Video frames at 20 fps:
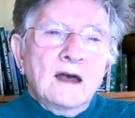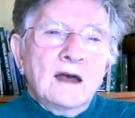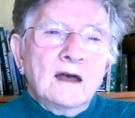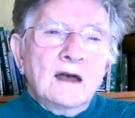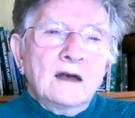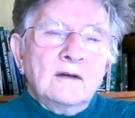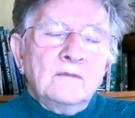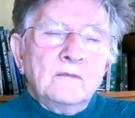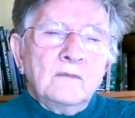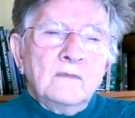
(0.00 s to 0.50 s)

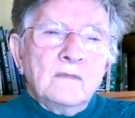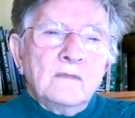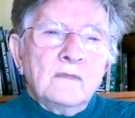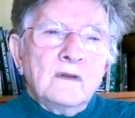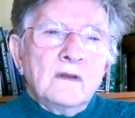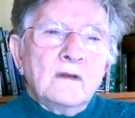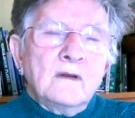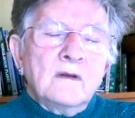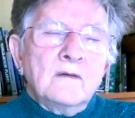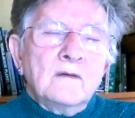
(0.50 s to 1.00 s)

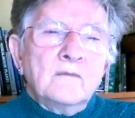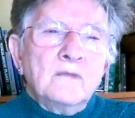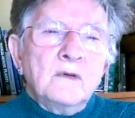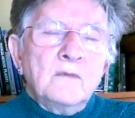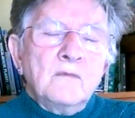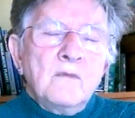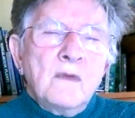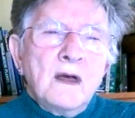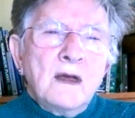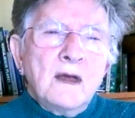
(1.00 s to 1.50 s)

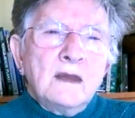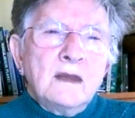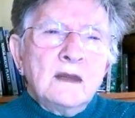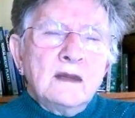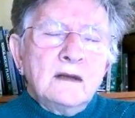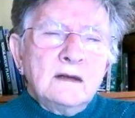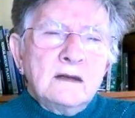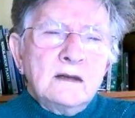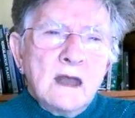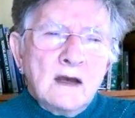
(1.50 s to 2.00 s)
But my
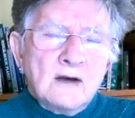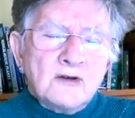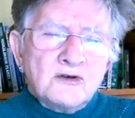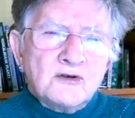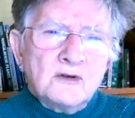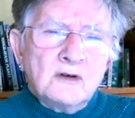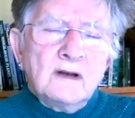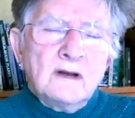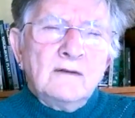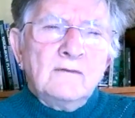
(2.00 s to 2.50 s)

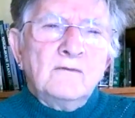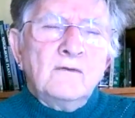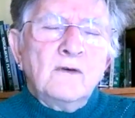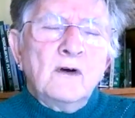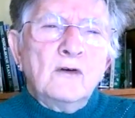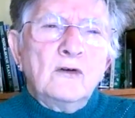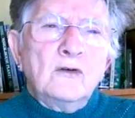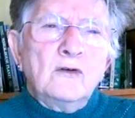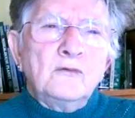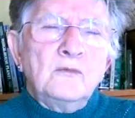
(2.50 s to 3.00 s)
national
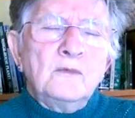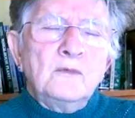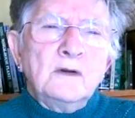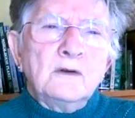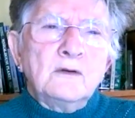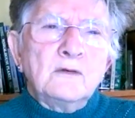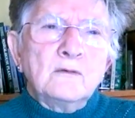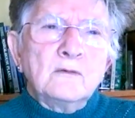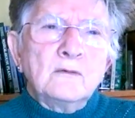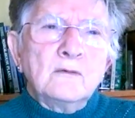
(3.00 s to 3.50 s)

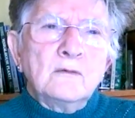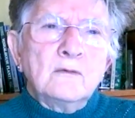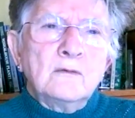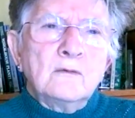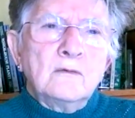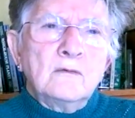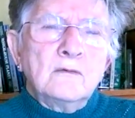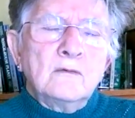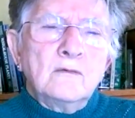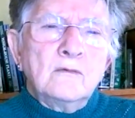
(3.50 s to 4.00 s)
involvement,
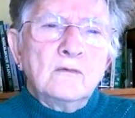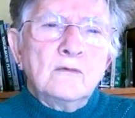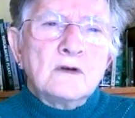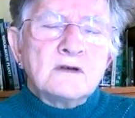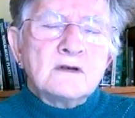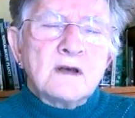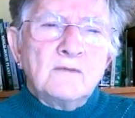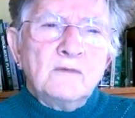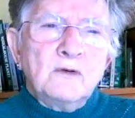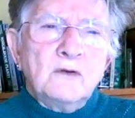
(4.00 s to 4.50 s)

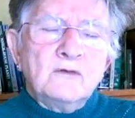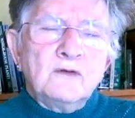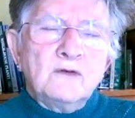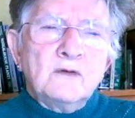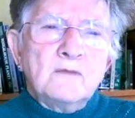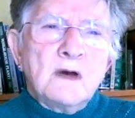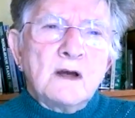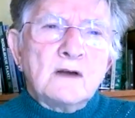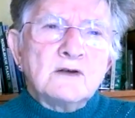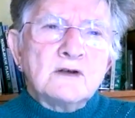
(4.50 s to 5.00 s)
once I moved to
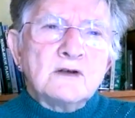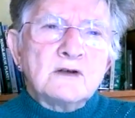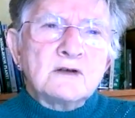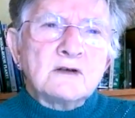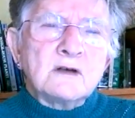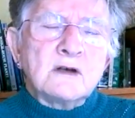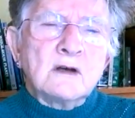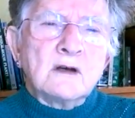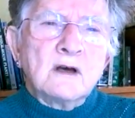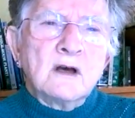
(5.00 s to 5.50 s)

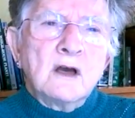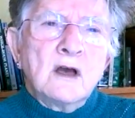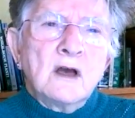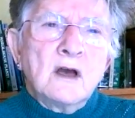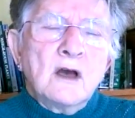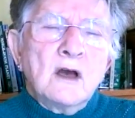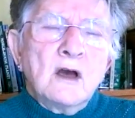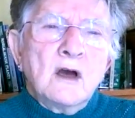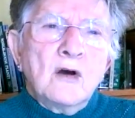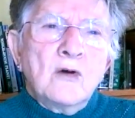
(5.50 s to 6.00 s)
Manchester,
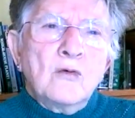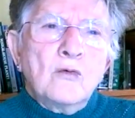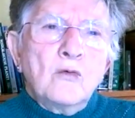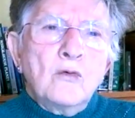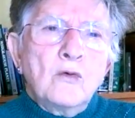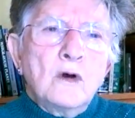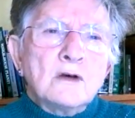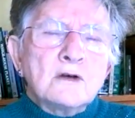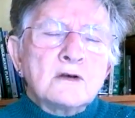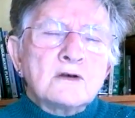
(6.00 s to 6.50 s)

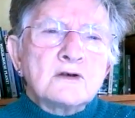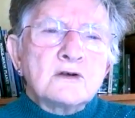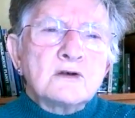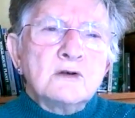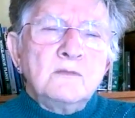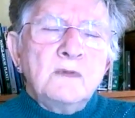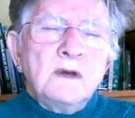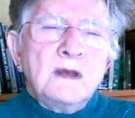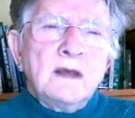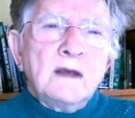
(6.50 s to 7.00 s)
was
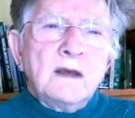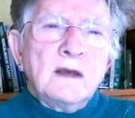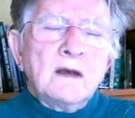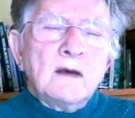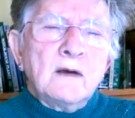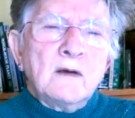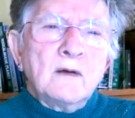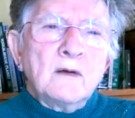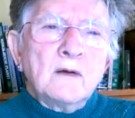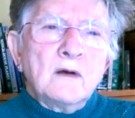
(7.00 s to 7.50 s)
to be
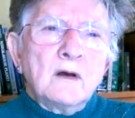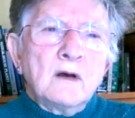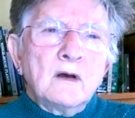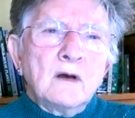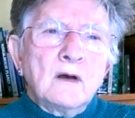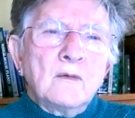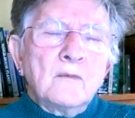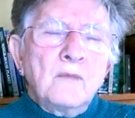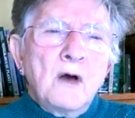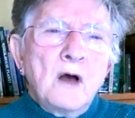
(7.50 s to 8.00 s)

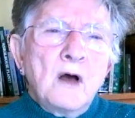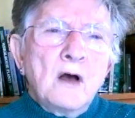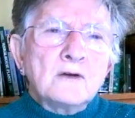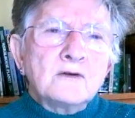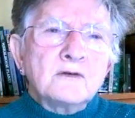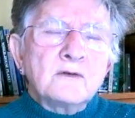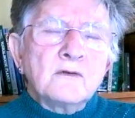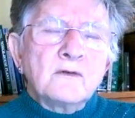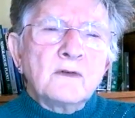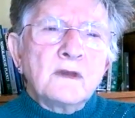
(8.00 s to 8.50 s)

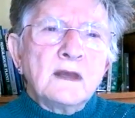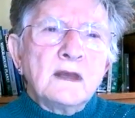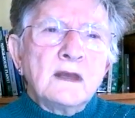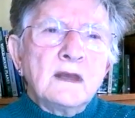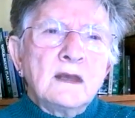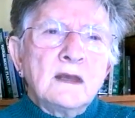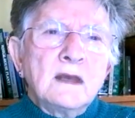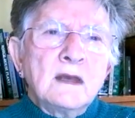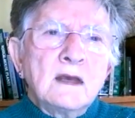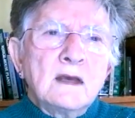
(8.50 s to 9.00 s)
part of
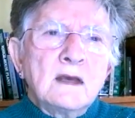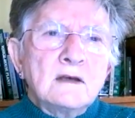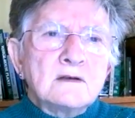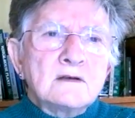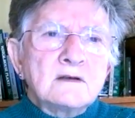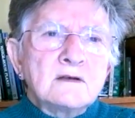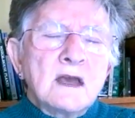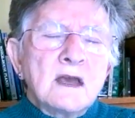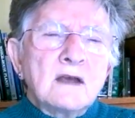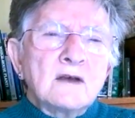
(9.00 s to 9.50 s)
the
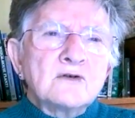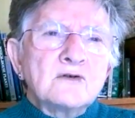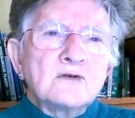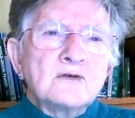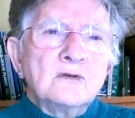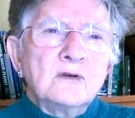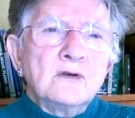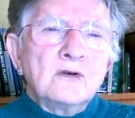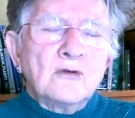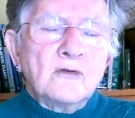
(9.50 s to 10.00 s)

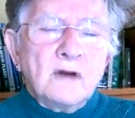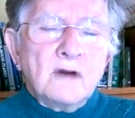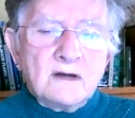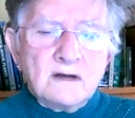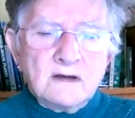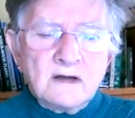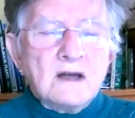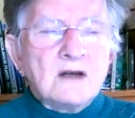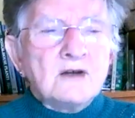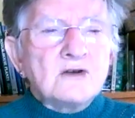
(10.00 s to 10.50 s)
Sexual
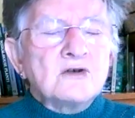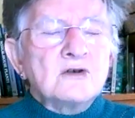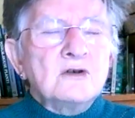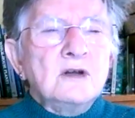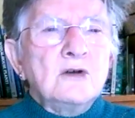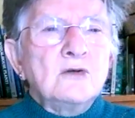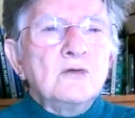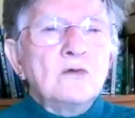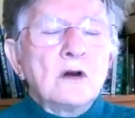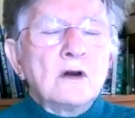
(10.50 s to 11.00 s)
Orientation
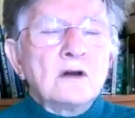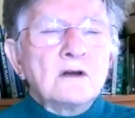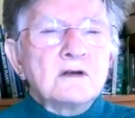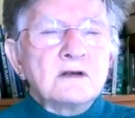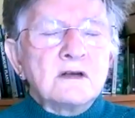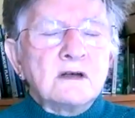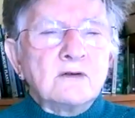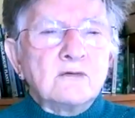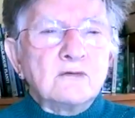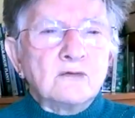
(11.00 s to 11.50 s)

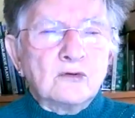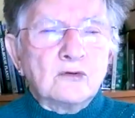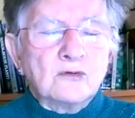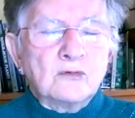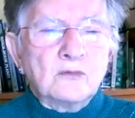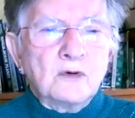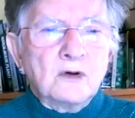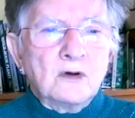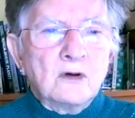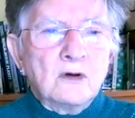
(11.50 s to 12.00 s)
Equality
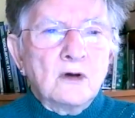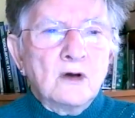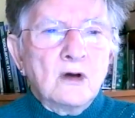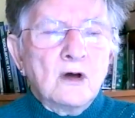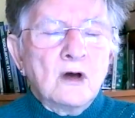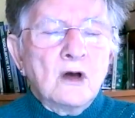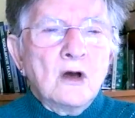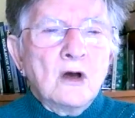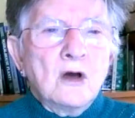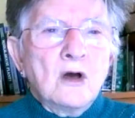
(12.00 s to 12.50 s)
Group,
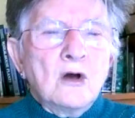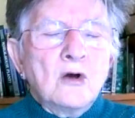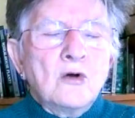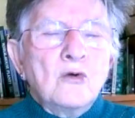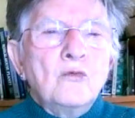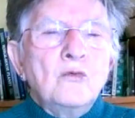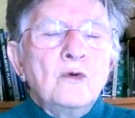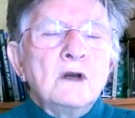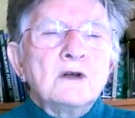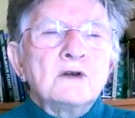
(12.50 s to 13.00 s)

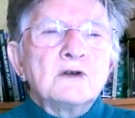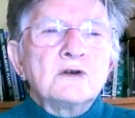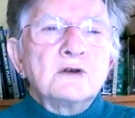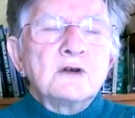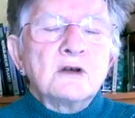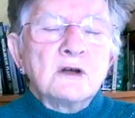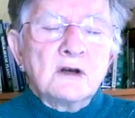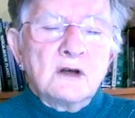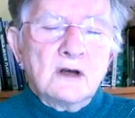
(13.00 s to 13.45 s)
which